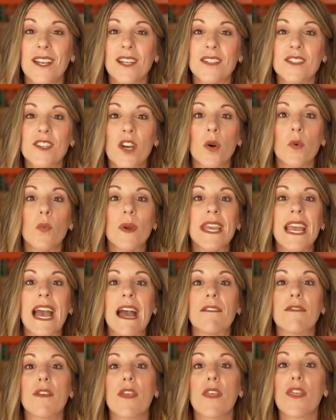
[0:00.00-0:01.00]
So we
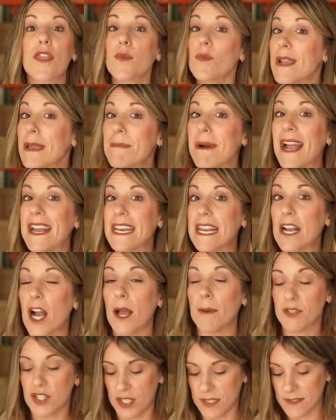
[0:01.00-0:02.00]
have 3 binding
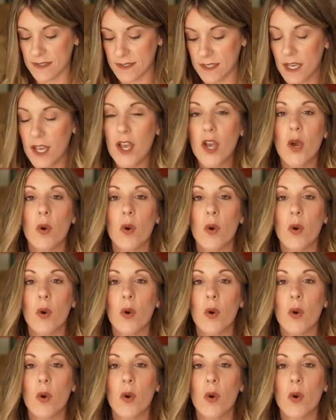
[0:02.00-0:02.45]
options.